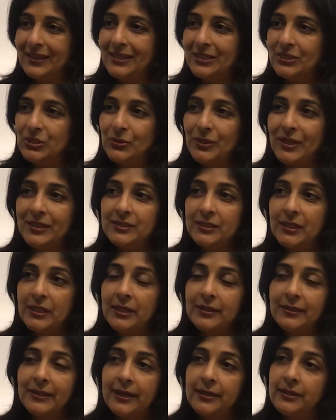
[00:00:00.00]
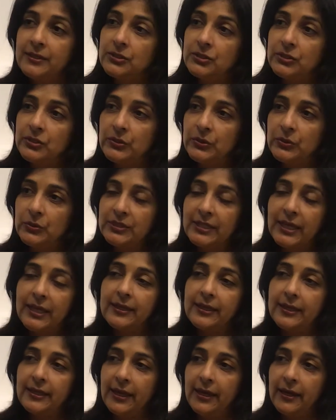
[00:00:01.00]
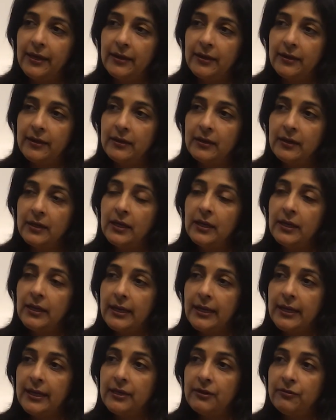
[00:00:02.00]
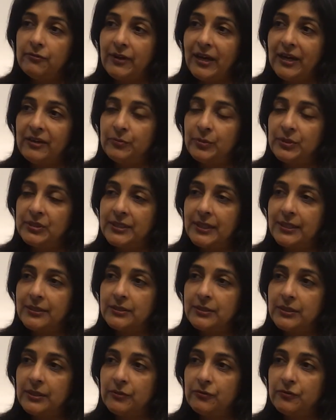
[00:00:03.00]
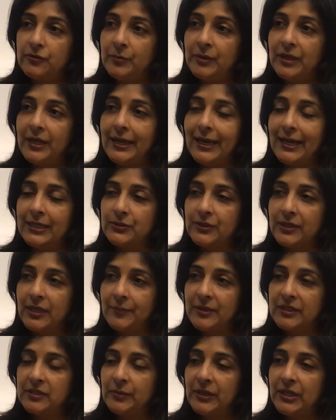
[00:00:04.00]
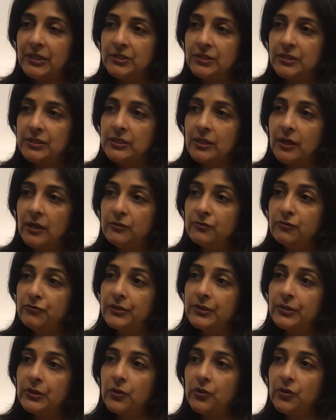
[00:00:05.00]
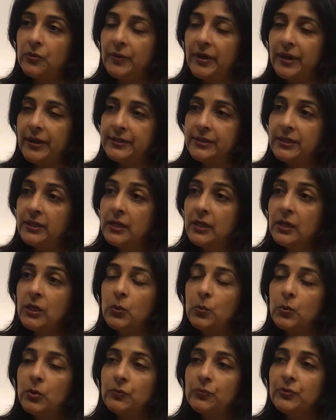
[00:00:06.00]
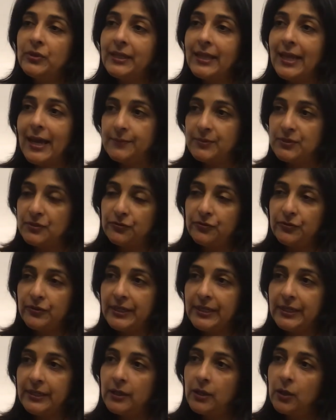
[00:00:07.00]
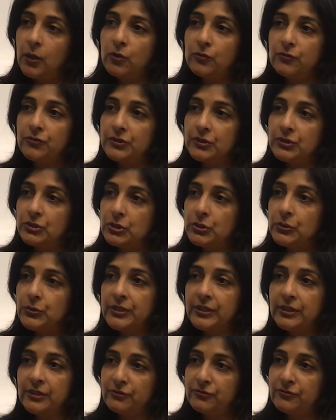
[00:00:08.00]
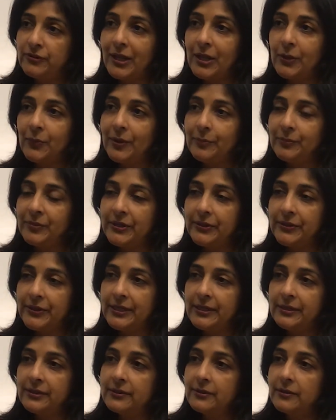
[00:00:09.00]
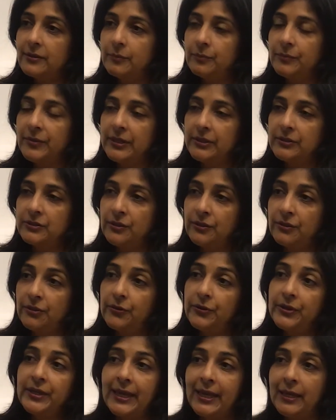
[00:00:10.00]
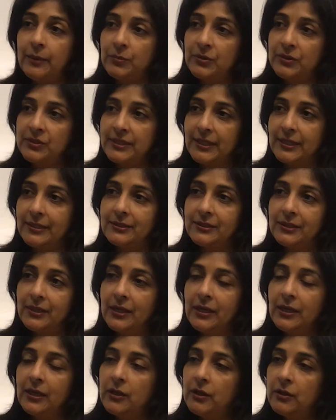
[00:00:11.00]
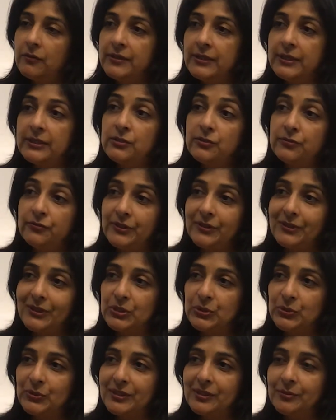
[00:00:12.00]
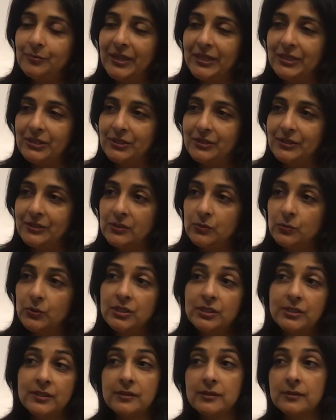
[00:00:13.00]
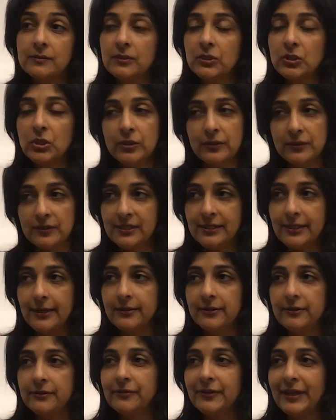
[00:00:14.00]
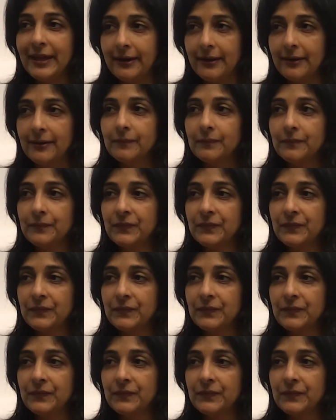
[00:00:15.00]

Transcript: And translating that into daily care, 85% of the pediatric MS patients on fingolimod were relapse-free over the 2-year follow-up period, compared to 38% of the interferon-treated patients, which is the current standard of care.